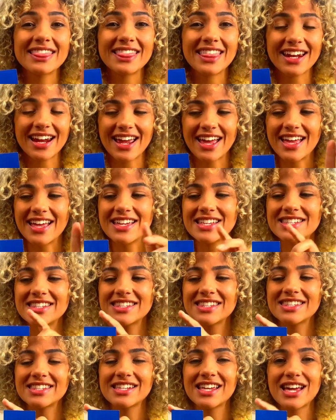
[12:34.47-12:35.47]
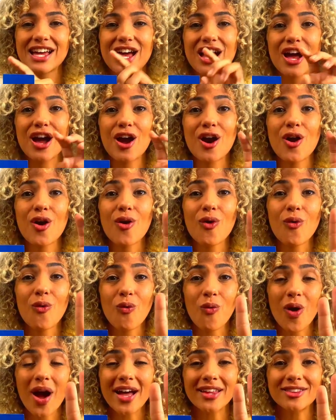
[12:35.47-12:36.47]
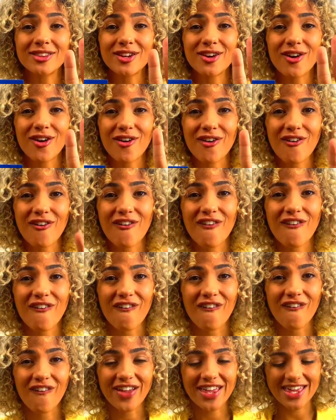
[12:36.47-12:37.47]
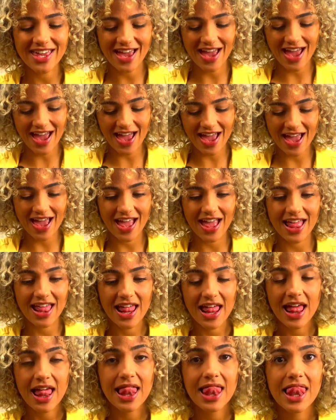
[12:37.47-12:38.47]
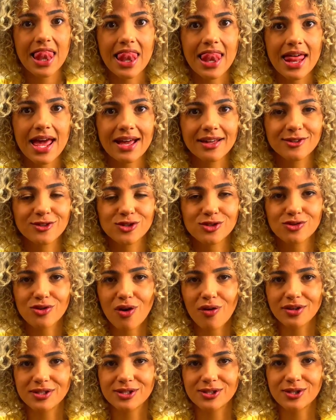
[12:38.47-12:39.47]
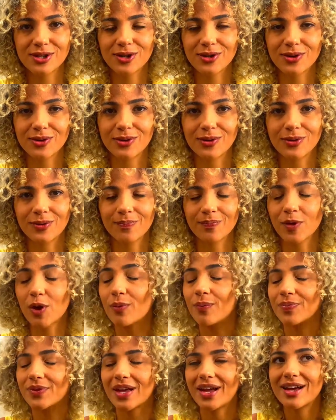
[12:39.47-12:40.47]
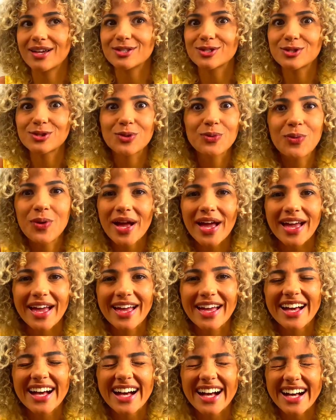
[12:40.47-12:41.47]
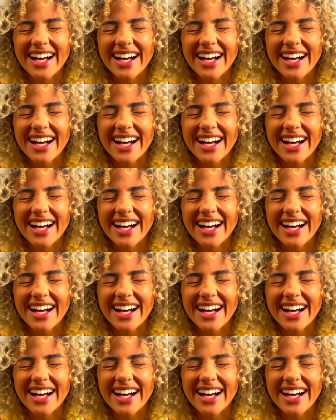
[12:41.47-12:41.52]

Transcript: tres, cuatro. Yay! Let's draw a circle, oh, a square,